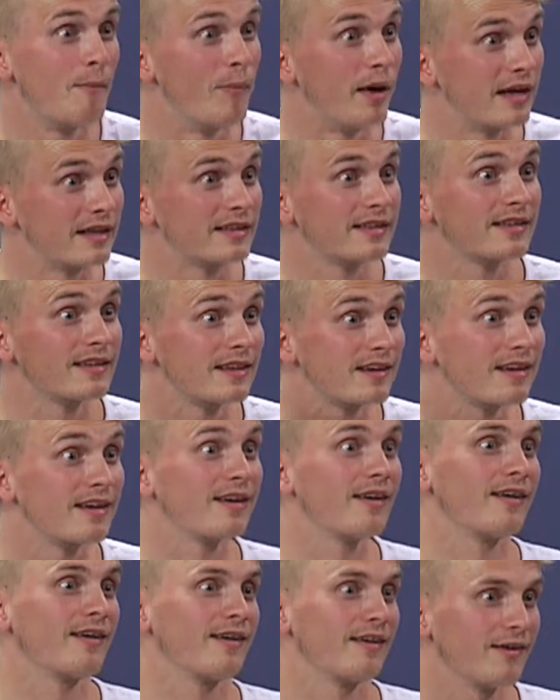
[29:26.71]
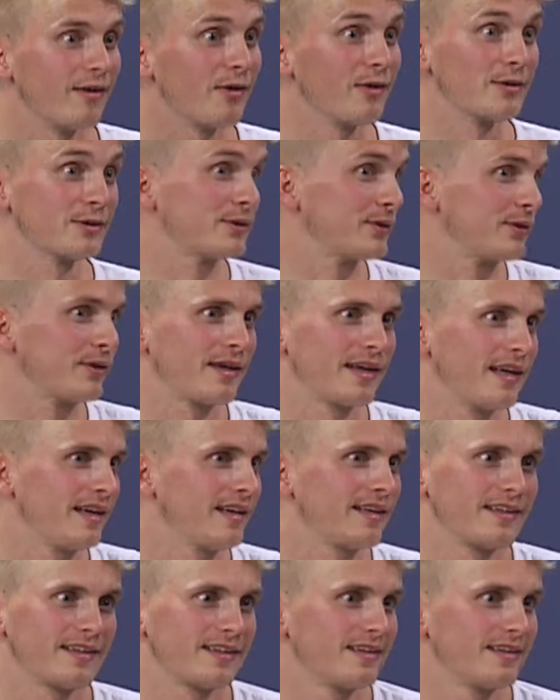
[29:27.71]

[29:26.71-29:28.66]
but also like.